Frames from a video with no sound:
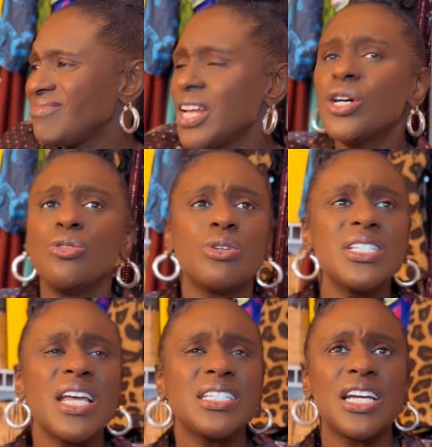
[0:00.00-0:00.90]
No, because
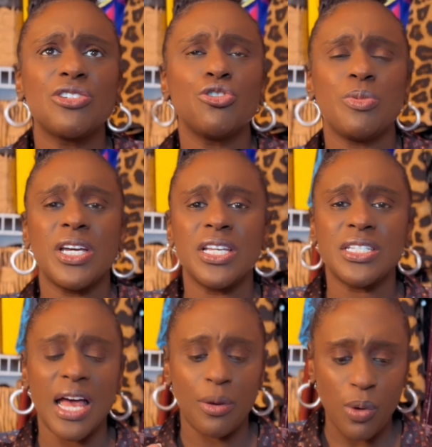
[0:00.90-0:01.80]
that's not true. Because
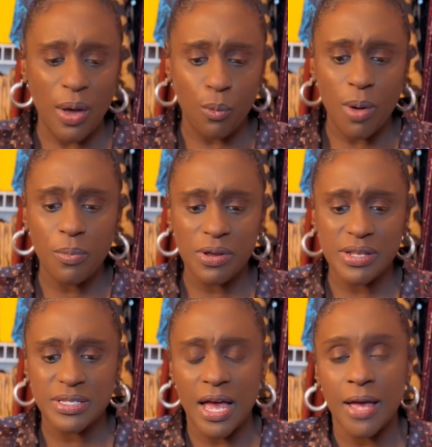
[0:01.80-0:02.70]
at one point in
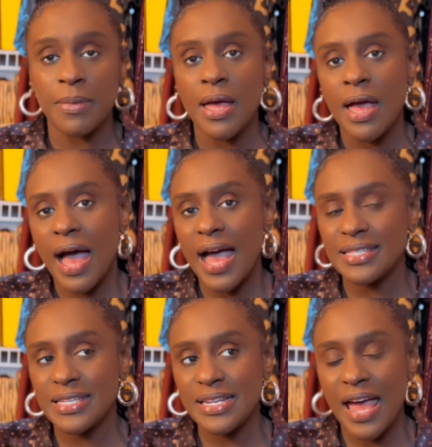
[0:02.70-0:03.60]
time, I
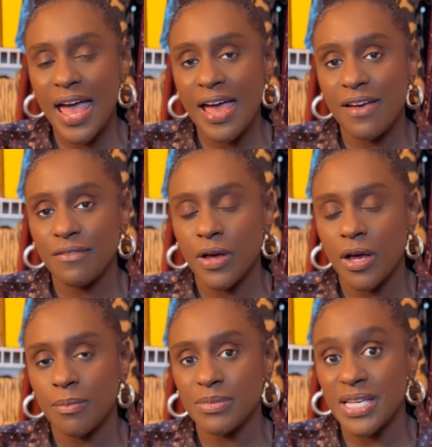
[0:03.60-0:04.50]
did have
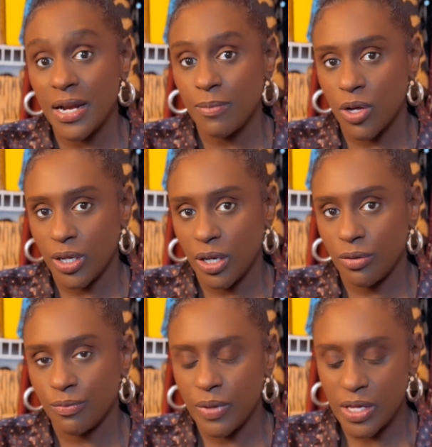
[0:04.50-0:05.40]
denim on
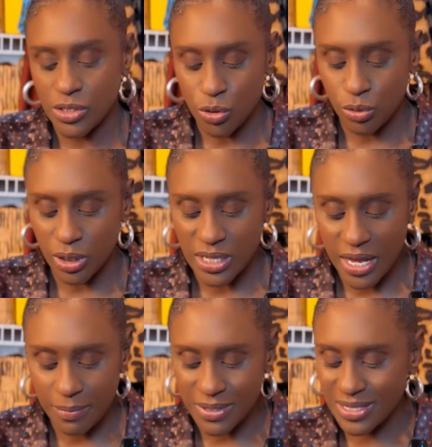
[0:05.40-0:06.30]
here. And so the
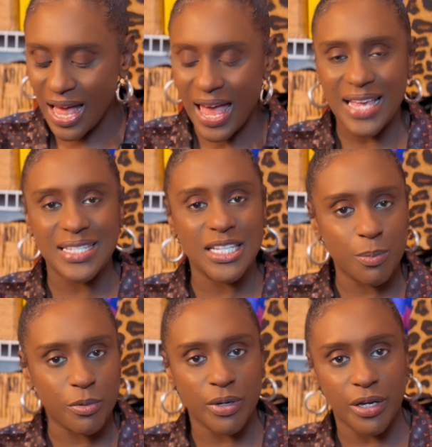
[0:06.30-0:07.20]
denim is not as
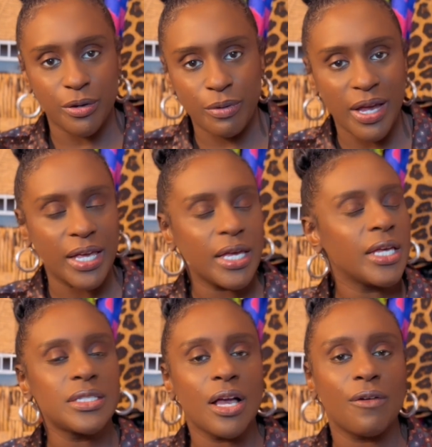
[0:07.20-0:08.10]
slippery, right?
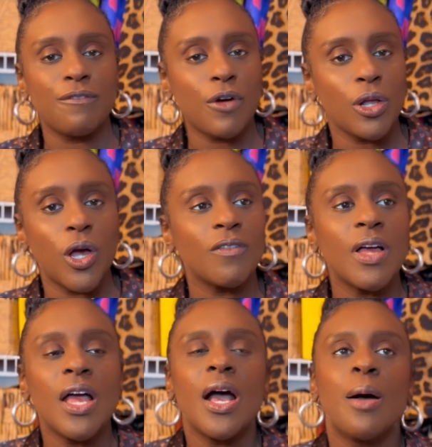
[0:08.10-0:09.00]
It's not going to fall off.
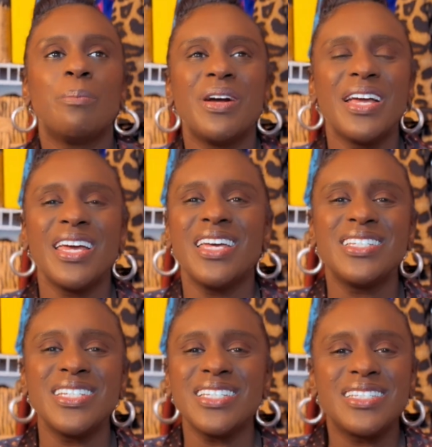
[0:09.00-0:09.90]
But it
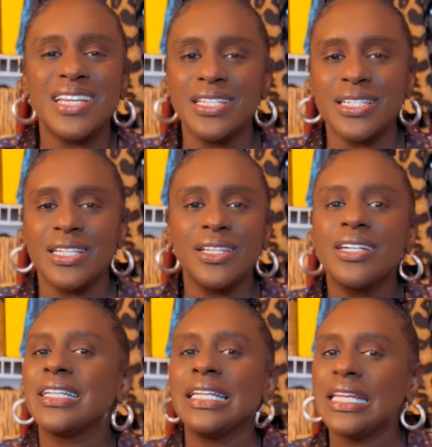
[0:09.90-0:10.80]
just doesn't look
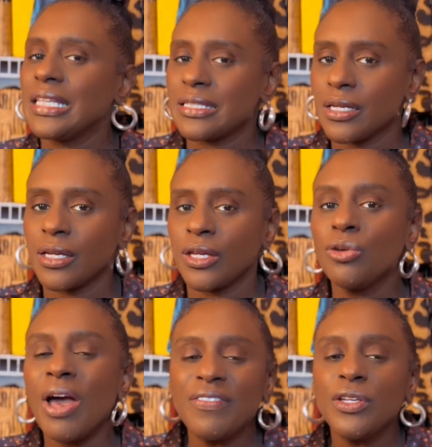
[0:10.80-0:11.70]
neat.
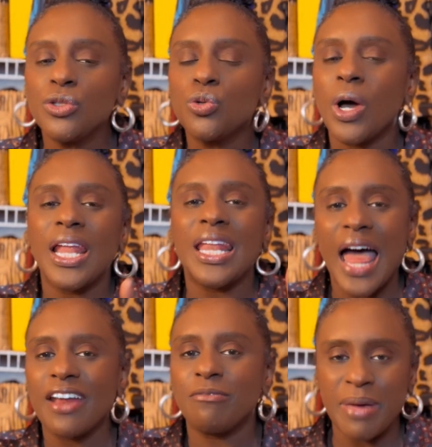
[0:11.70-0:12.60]
You have to do a
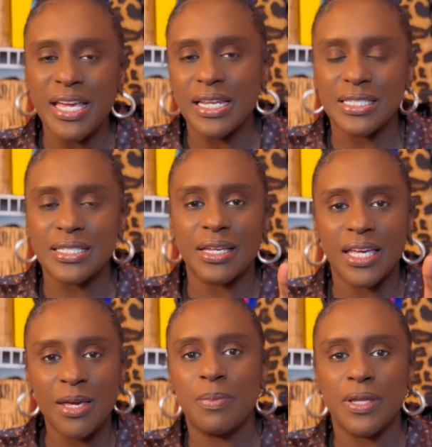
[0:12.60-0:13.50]
lot of maintenance to
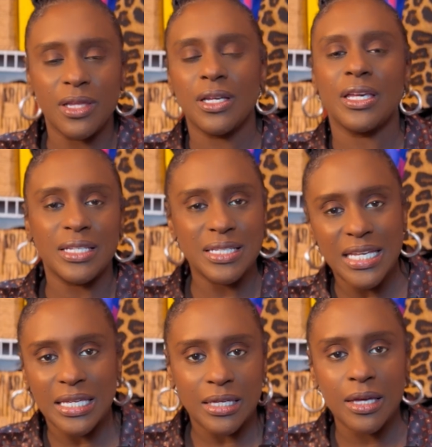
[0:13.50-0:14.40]
keep it looking neat.